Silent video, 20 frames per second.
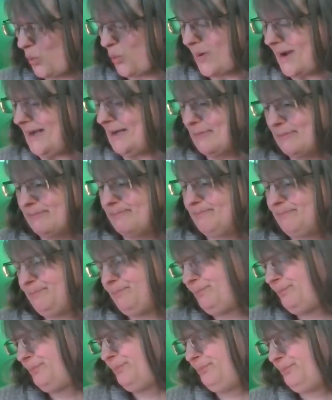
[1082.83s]
wow.
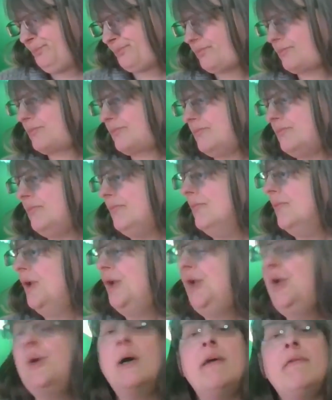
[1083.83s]

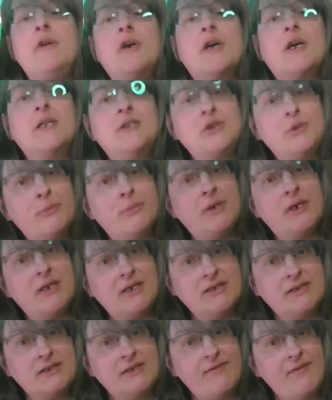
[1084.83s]
You have your consumer at a
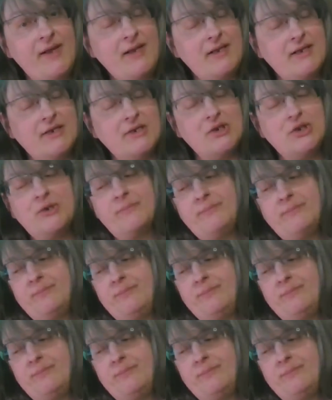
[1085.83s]
disadvantage.